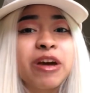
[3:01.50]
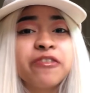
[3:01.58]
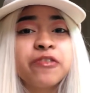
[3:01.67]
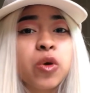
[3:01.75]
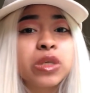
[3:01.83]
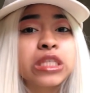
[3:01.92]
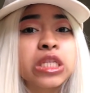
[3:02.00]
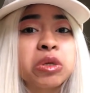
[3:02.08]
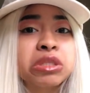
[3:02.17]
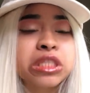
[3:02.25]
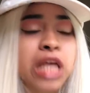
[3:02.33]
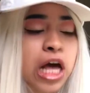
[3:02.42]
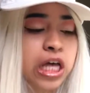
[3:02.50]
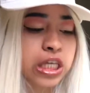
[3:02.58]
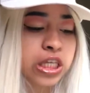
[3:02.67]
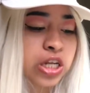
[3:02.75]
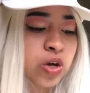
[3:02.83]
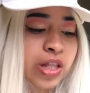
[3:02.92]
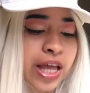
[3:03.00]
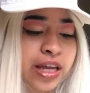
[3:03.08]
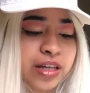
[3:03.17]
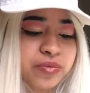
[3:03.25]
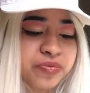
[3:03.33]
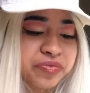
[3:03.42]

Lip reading: my folks in Osaka. You know, like,